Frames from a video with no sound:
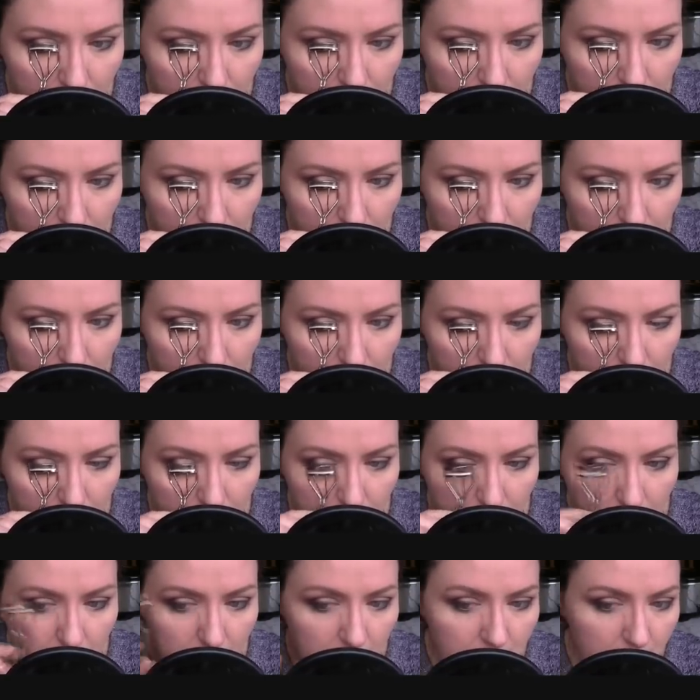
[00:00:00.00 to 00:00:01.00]

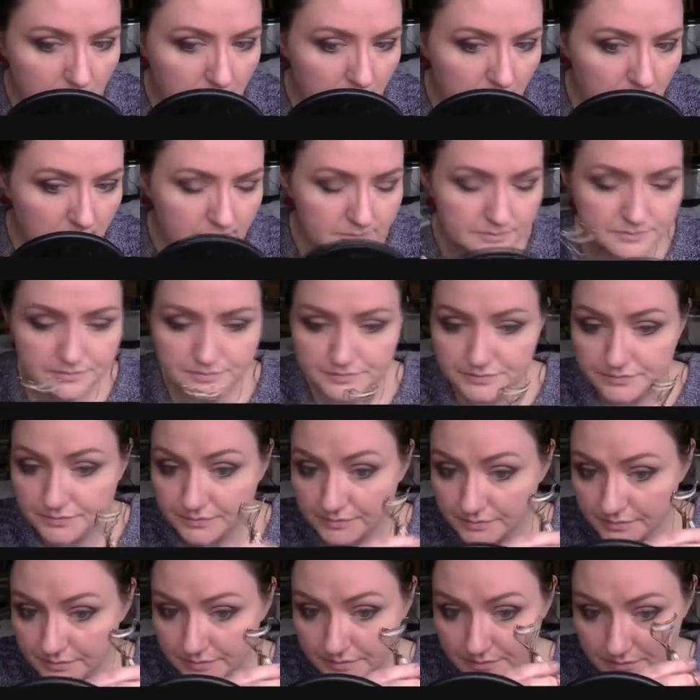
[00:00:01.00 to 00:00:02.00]

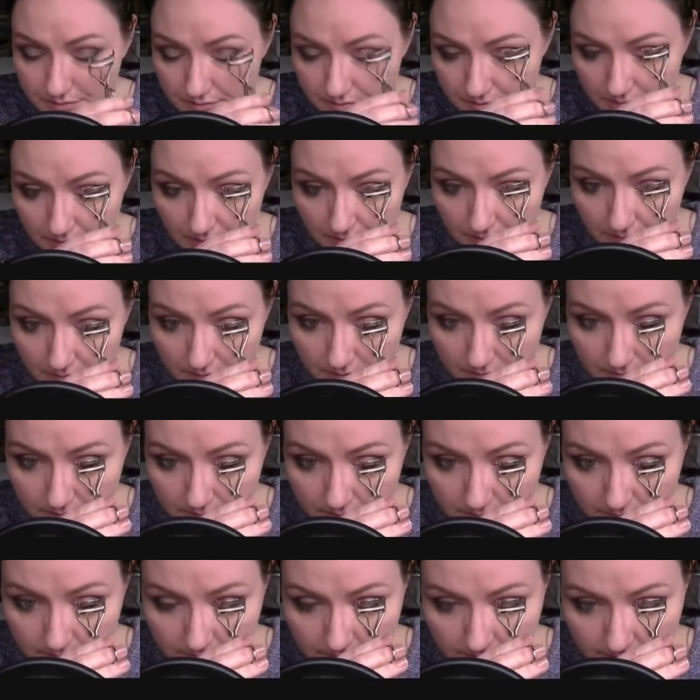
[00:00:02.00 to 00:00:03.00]

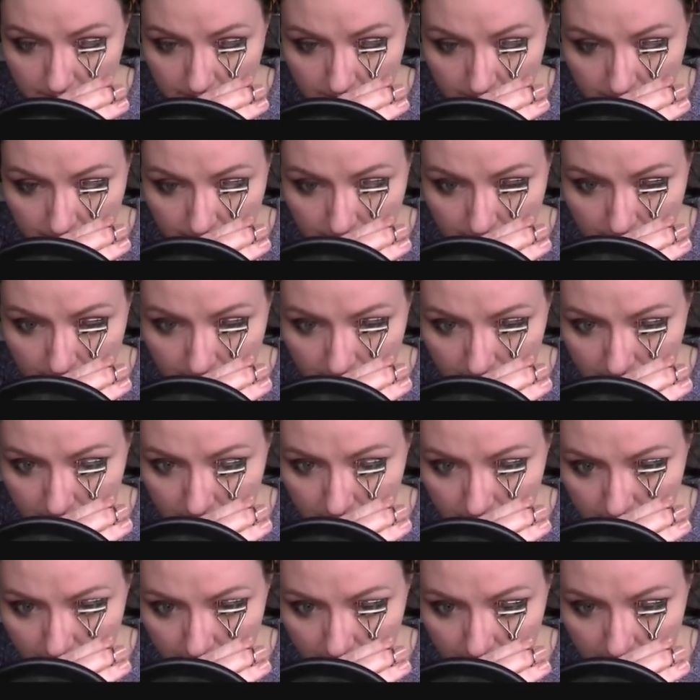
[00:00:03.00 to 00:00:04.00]

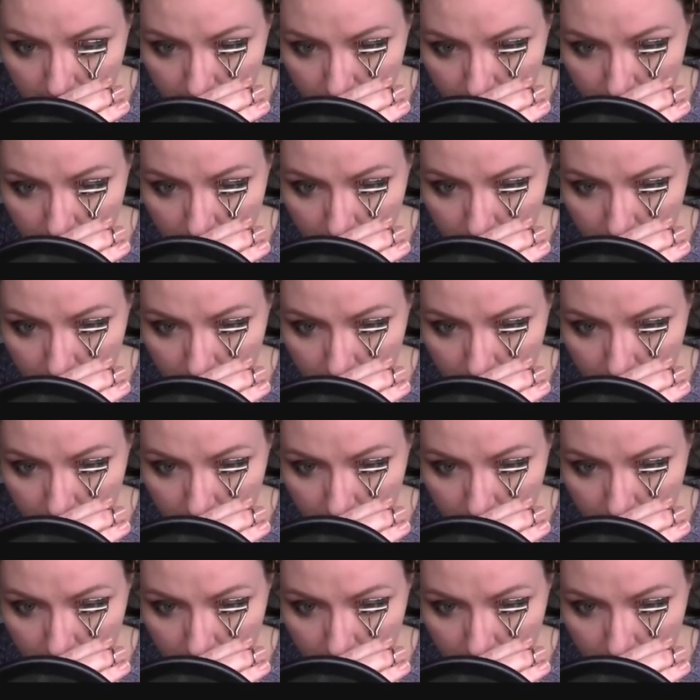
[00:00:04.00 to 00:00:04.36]
[no speech]